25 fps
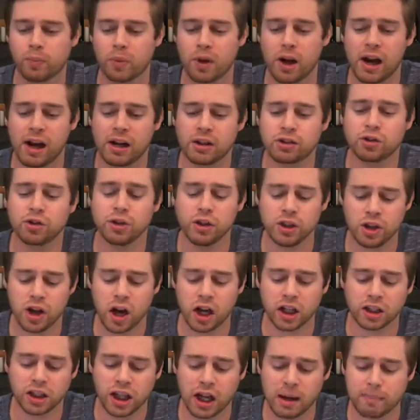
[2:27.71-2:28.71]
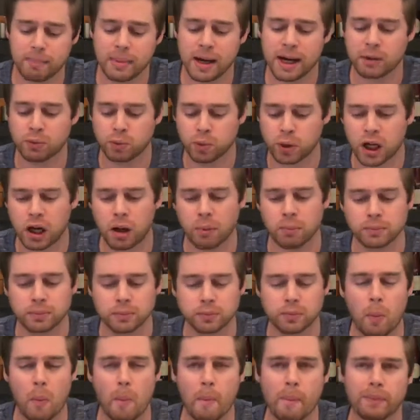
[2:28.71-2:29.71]
Actually, not that bad raw.
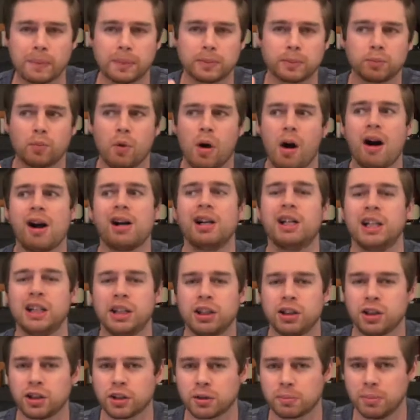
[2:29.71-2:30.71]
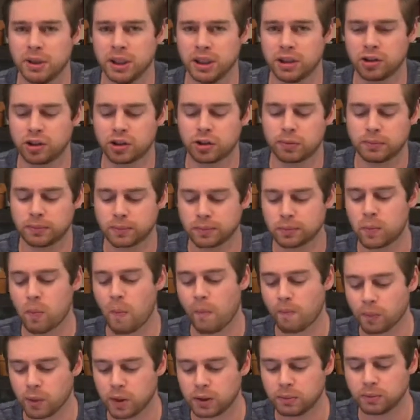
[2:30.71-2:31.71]
I hate cooked beets.
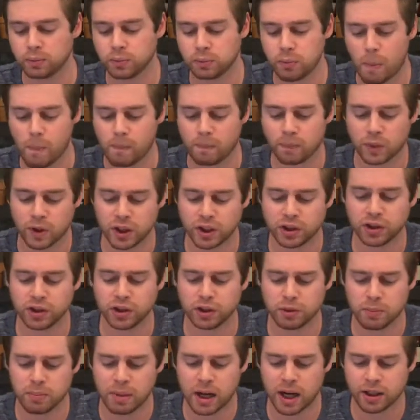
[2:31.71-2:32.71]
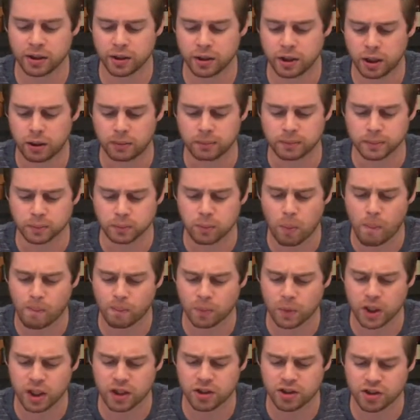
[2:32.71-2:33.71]
This isn't bad at all.
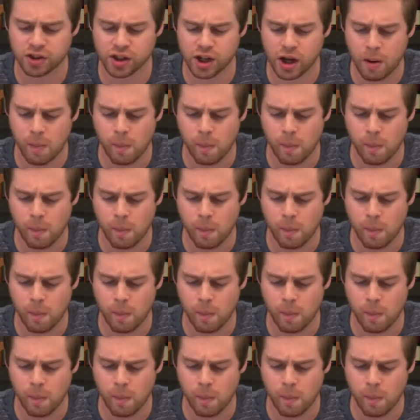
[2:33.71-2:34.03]
It's,